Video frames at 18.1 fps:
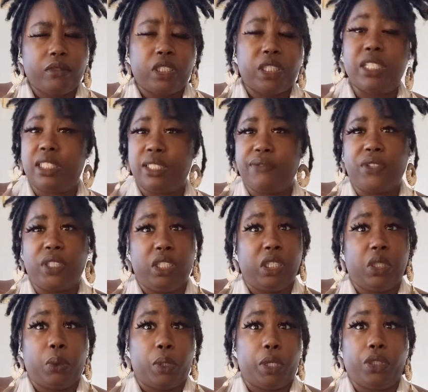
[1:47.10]
It's a
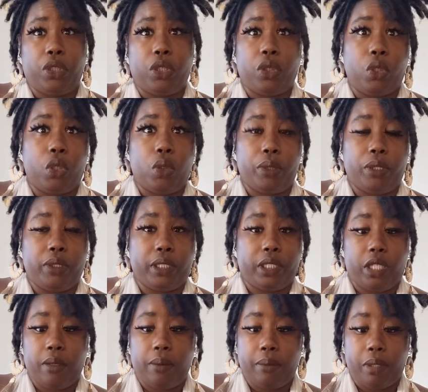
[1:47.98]
vanilla one. You're gonna know when you
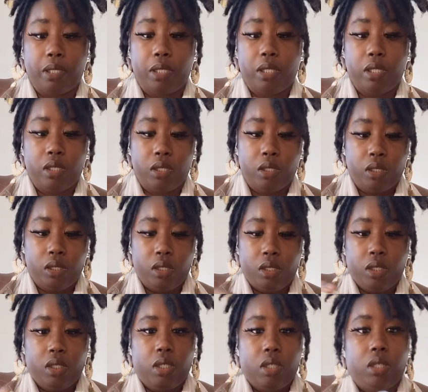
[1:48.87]
see it, but
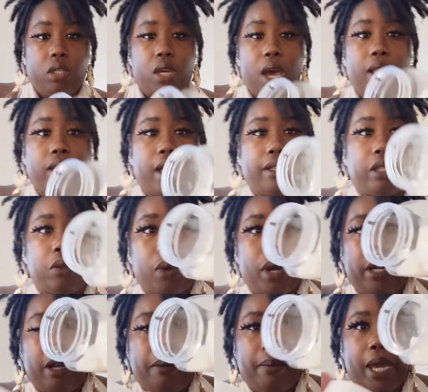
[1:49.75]
I like the
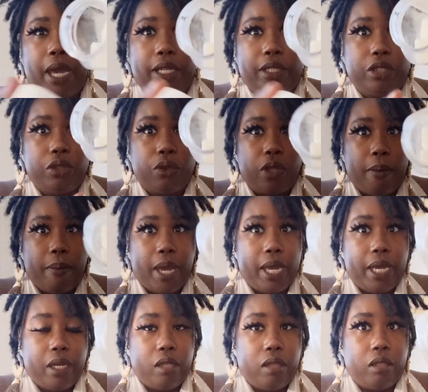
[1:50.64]
way they're made too. They're
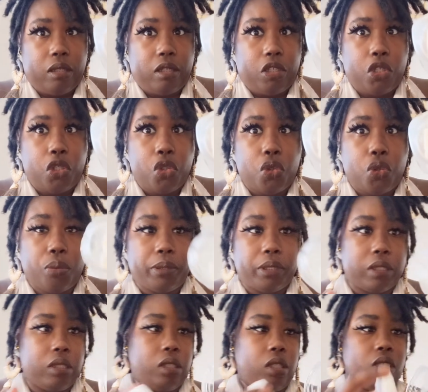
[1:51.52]
made in the cubes.
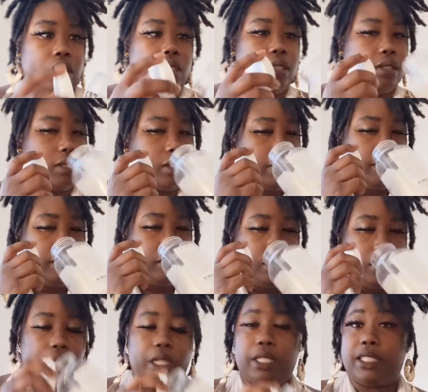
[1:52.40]
It's
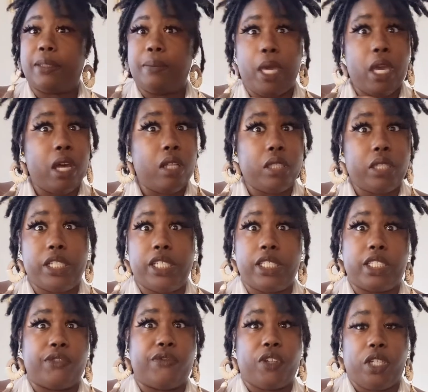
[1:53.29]
and the smell
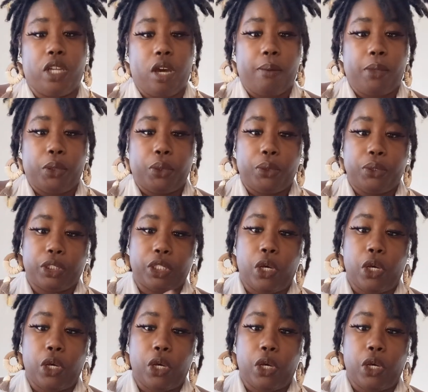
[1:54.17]
is phenomenal.